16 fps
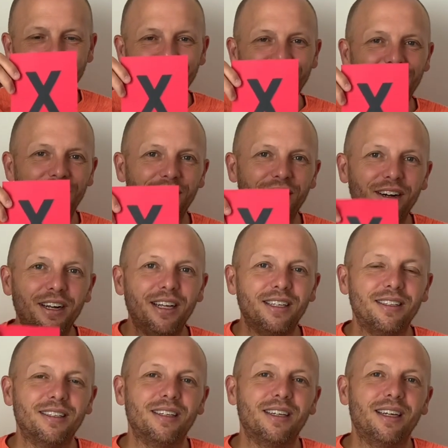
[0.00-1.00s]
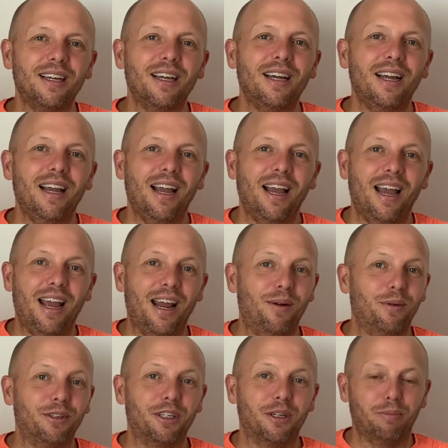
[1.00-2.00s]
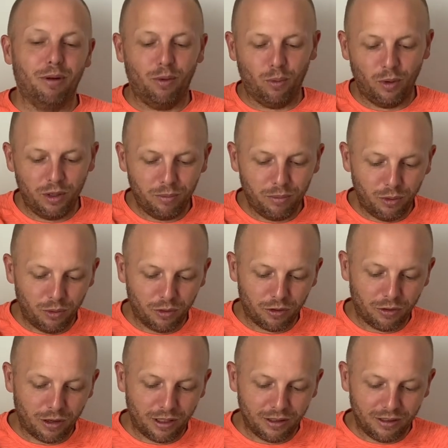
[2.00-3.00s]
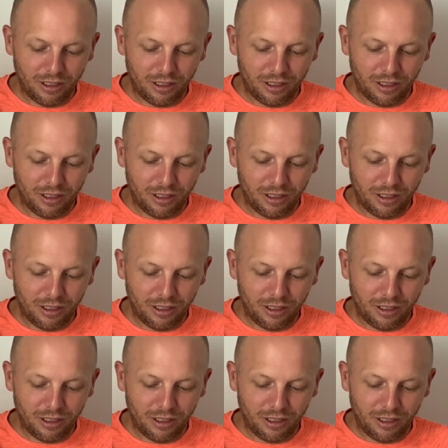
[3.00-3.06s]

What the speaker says: And there it is. And we're just going to put 1 bone across